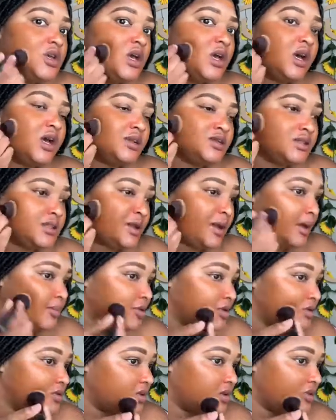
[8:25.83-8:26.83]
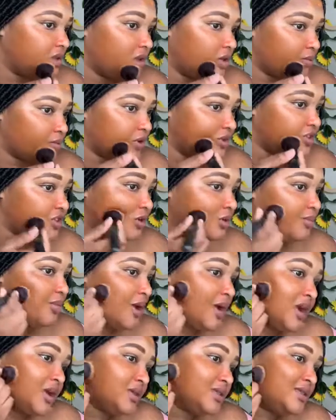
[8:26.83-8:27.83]
I stopped using the original
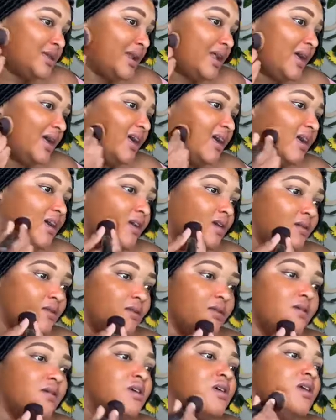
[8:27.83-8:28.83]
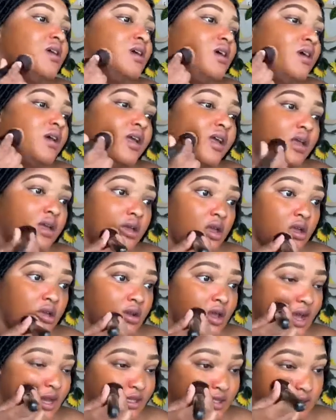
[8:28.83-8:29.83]
products that I had, and
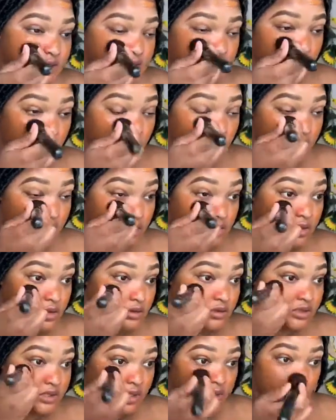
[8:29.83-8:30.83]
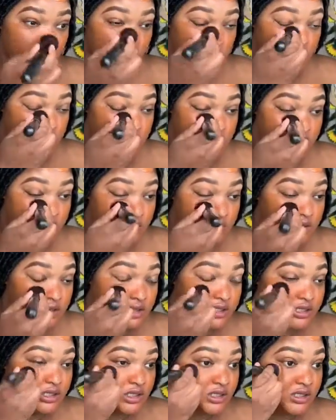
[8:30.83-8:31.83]
I started using this
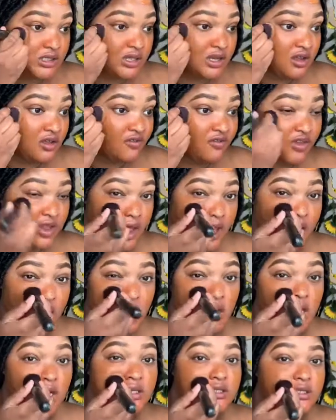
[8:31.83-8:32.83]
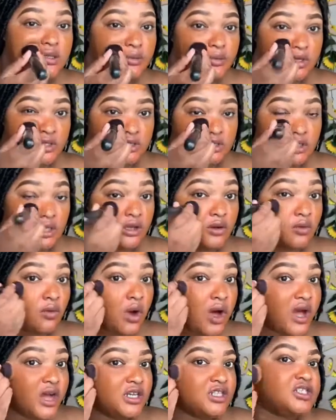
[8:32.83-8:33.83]
sensitive like eczema skin
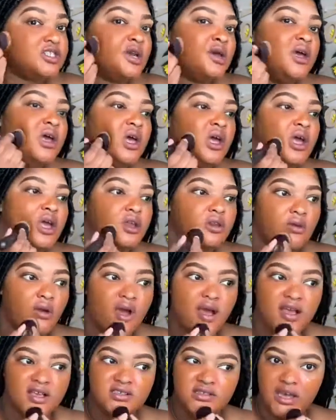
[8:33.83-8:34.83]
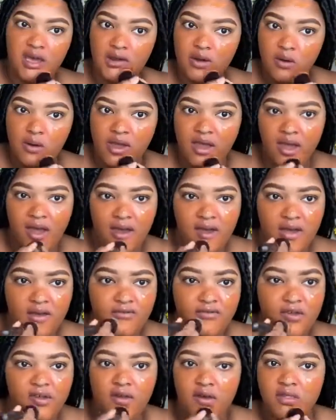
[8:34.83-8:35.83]
wash. And you guys, I don't
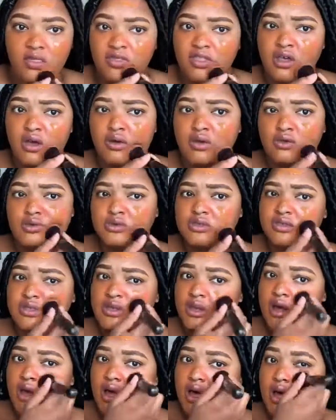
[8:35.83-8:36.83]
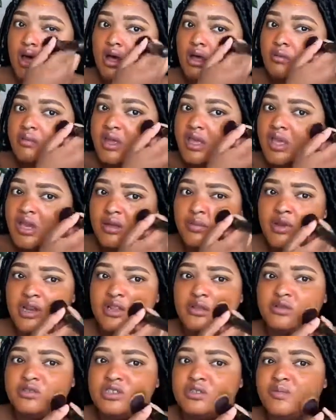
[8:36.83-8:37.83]
have those itty bitty
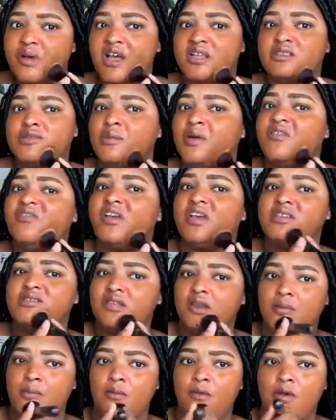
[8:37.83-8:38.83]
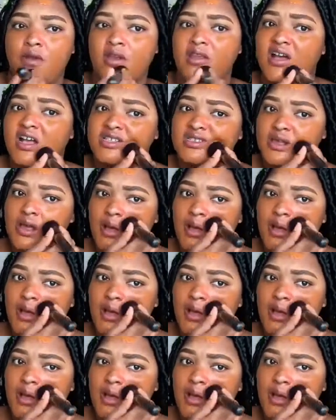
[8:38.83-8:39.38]
little spots on my face anymore. Dots,